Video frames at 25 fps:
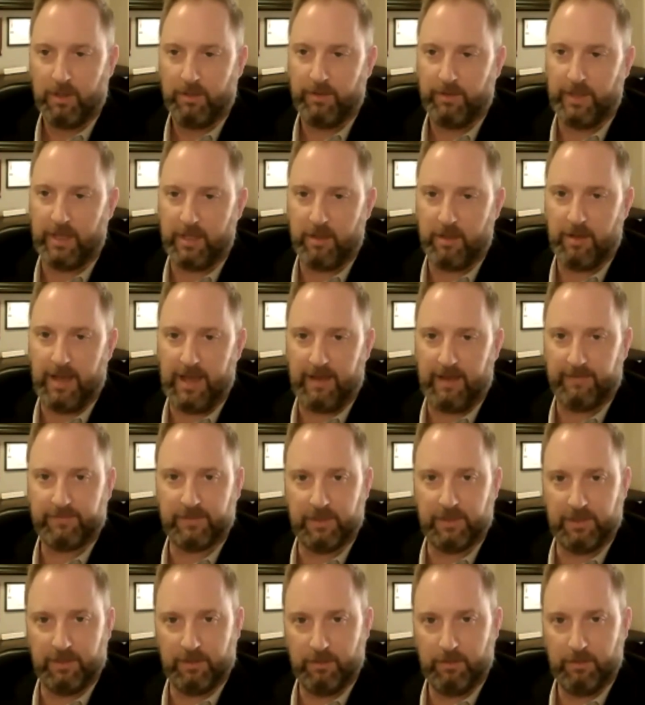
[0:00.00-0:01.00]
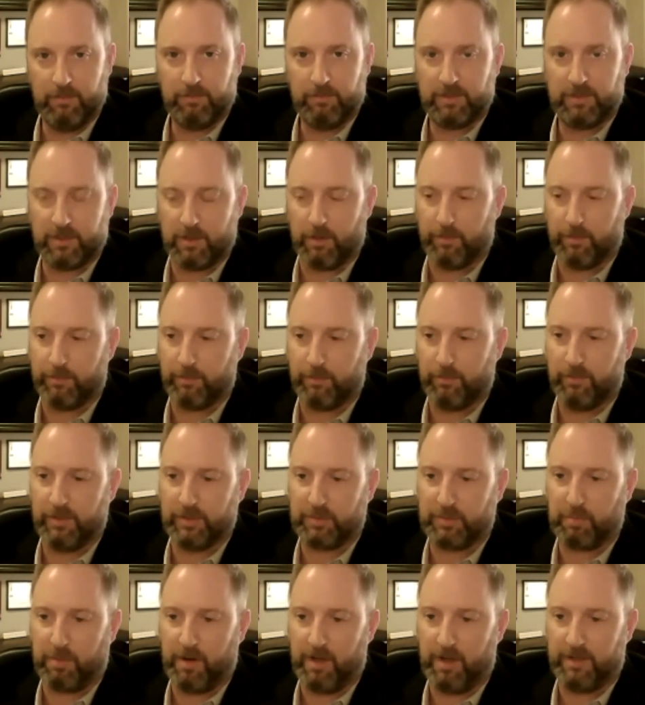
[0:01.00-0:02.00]
that you have to do to go through
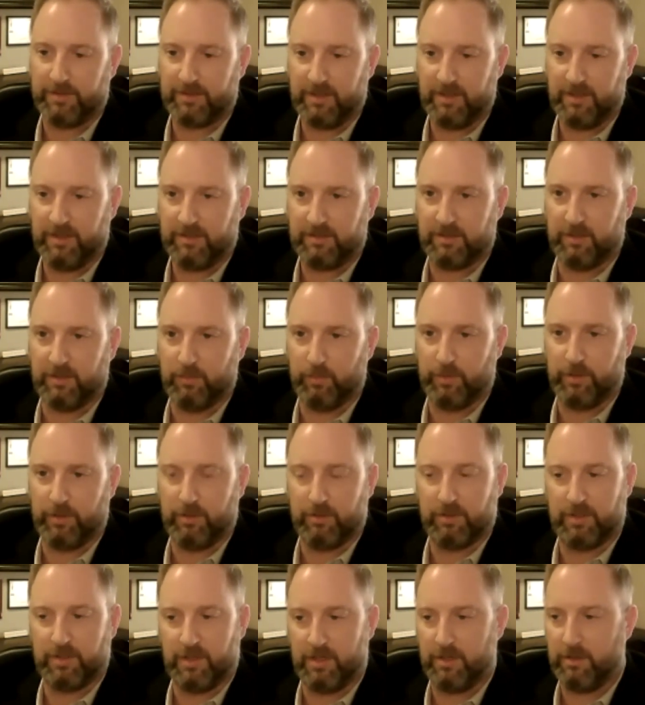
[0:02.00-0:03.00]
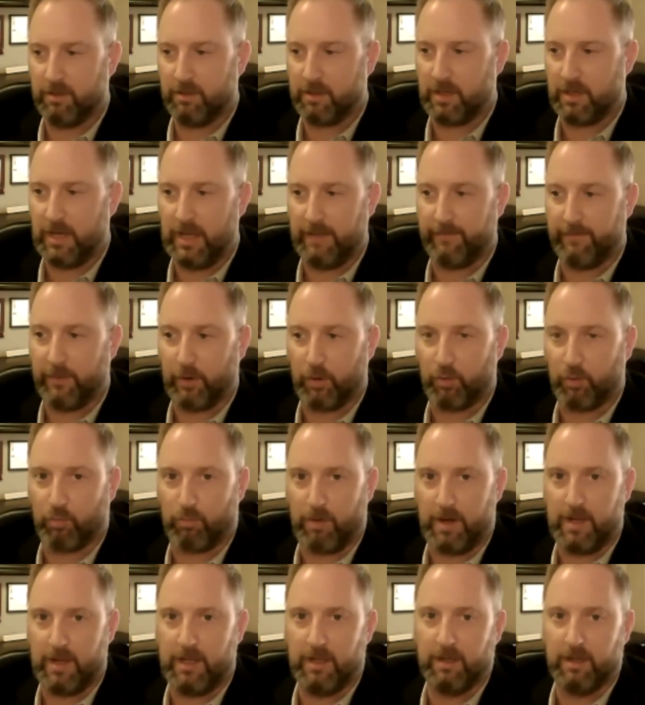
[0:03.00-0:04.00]
this process, and when you're done, you're going to have a
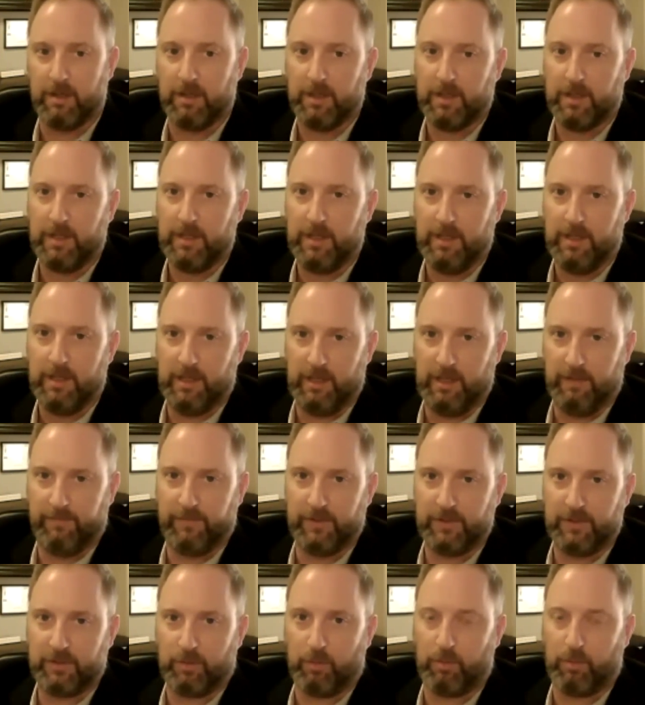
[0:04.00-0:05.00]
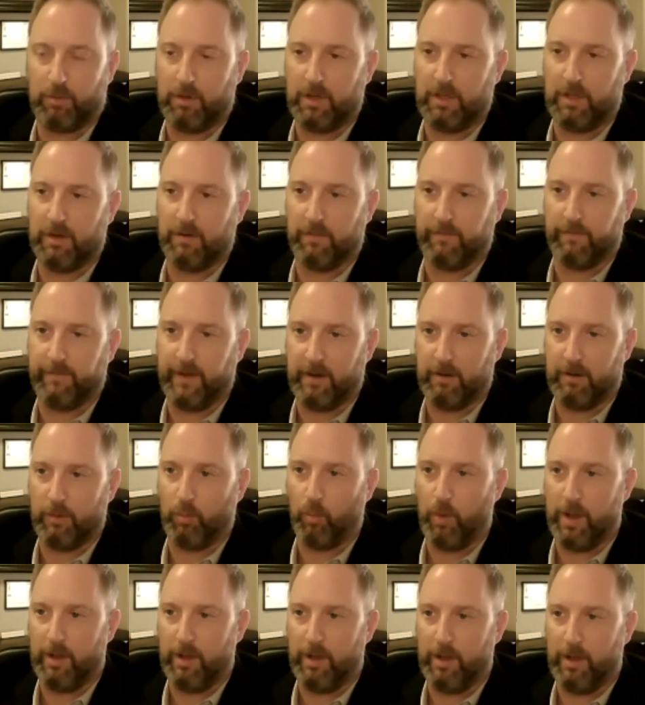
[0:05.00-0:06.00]
great inventory and a very
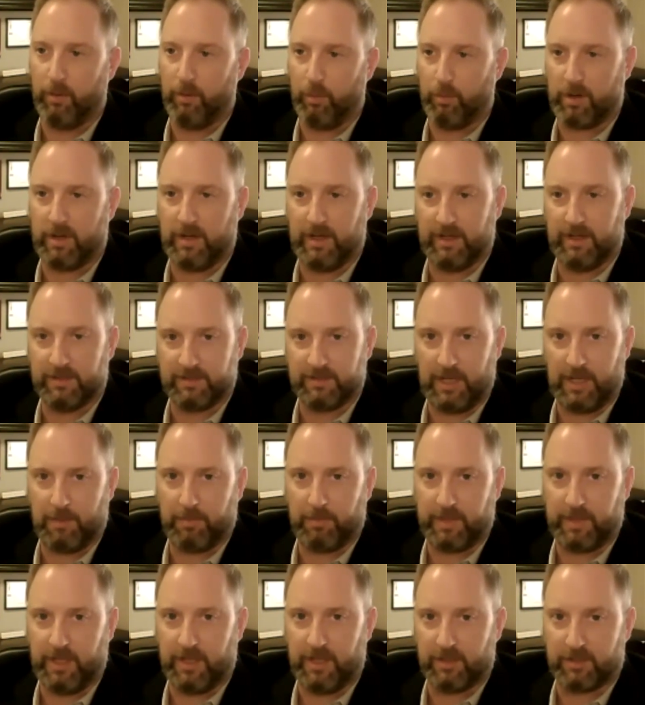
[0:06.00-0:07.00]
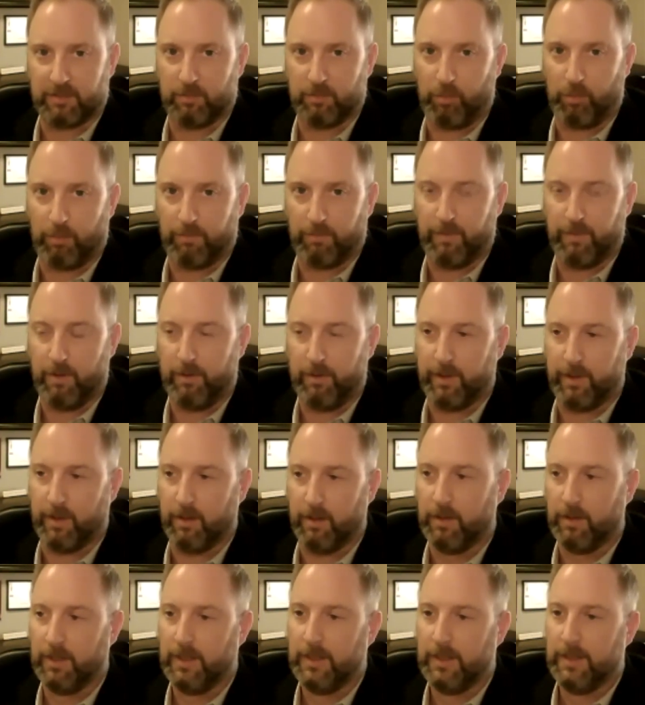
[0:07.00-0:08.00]
well organized application
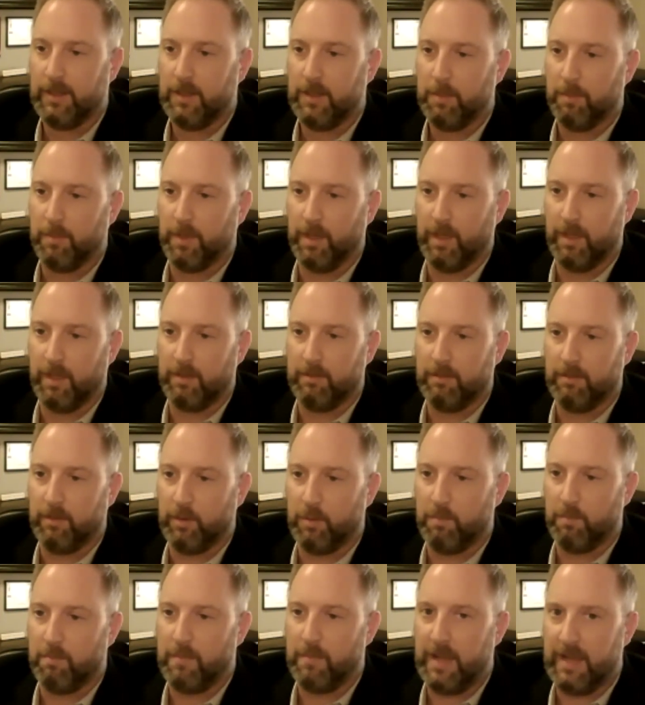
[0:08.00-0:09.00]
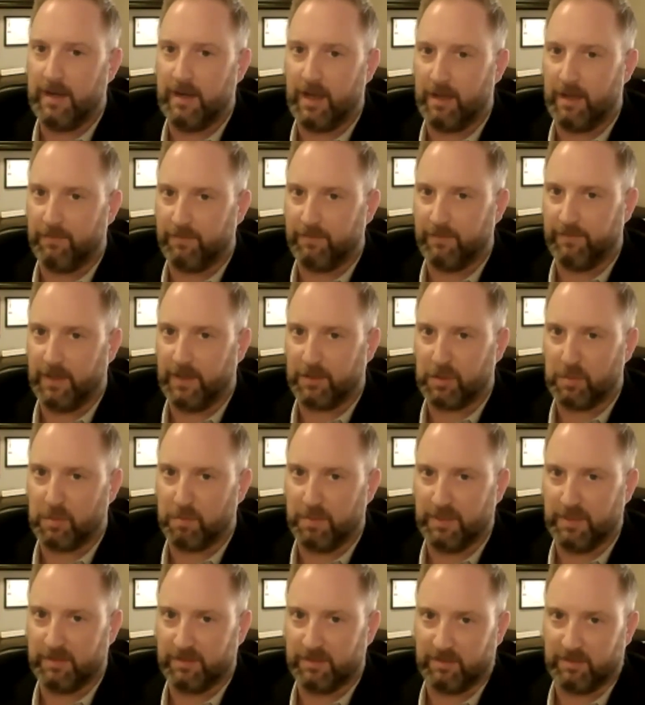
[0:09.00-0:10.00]
portfolio, but you may not have affected
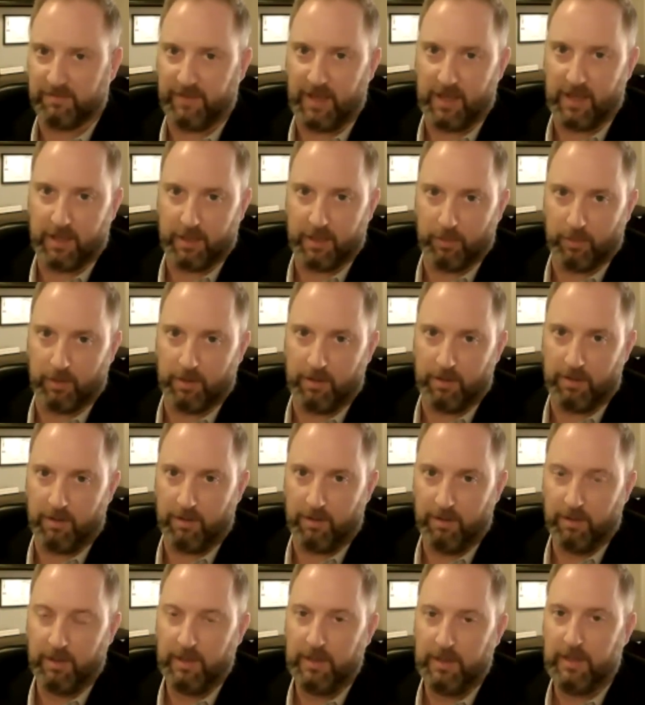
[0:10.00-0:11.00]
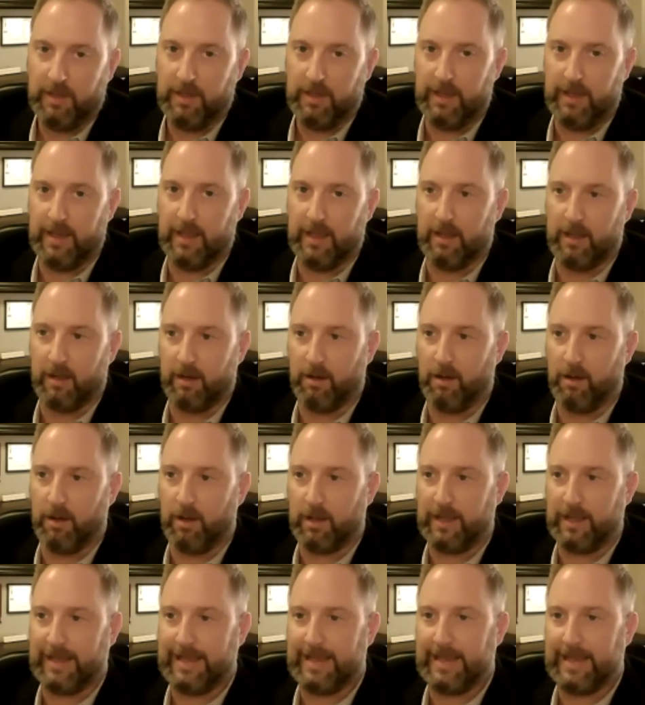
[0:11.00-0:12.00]
business value at all. And it
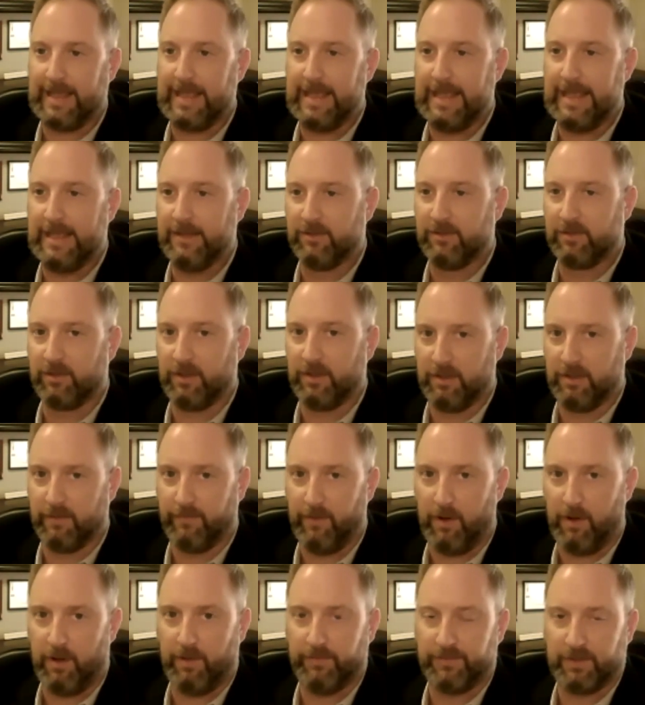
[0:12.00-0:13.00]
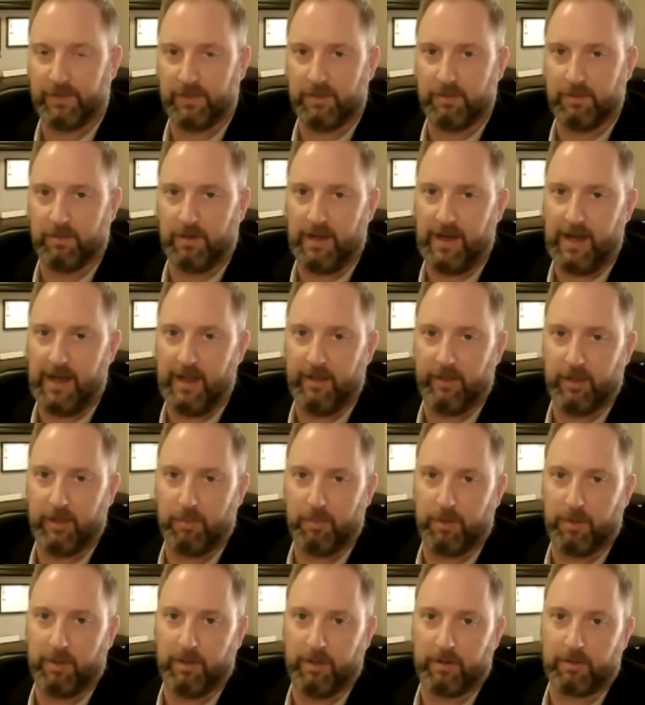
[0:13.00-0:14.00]
easily devolves into a highly
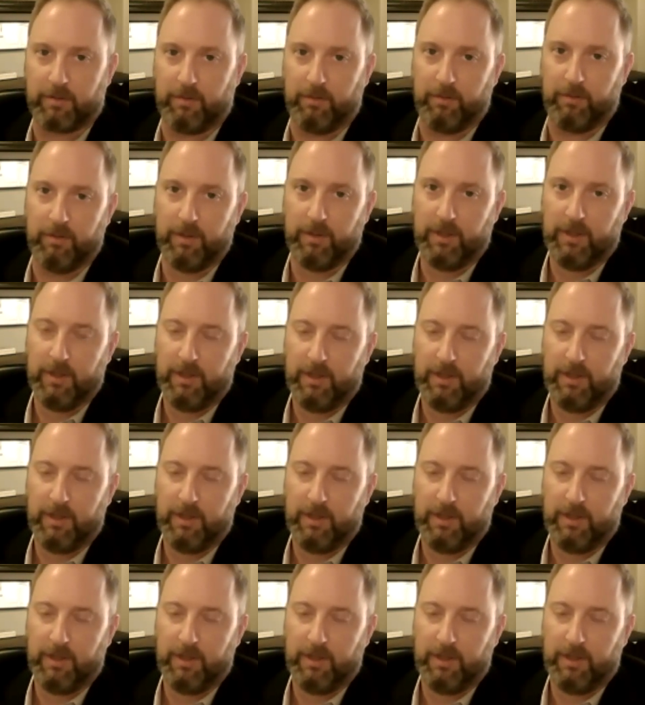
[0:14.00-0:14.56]
political